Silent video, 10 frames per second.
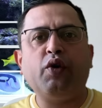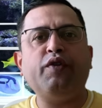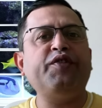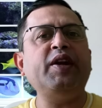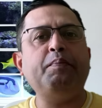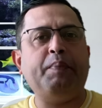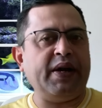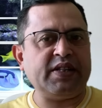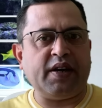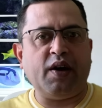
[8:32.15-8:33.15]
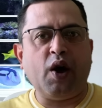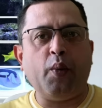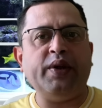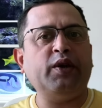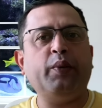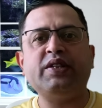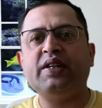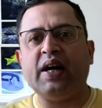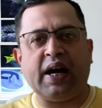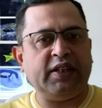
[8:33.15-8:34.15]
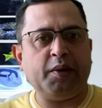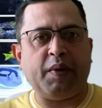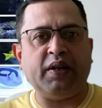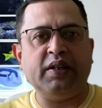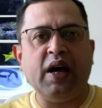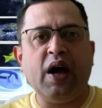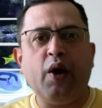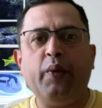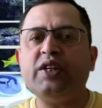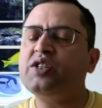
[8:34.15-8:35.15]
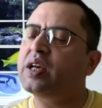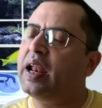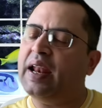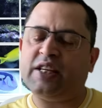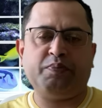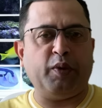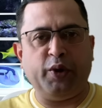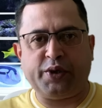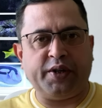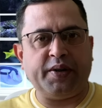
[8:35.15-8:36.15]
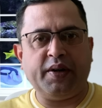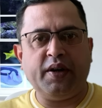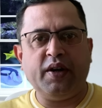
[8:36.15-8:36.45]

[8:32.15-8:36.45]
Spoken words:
could feel better when they visit Hyderabad, which is less polluted.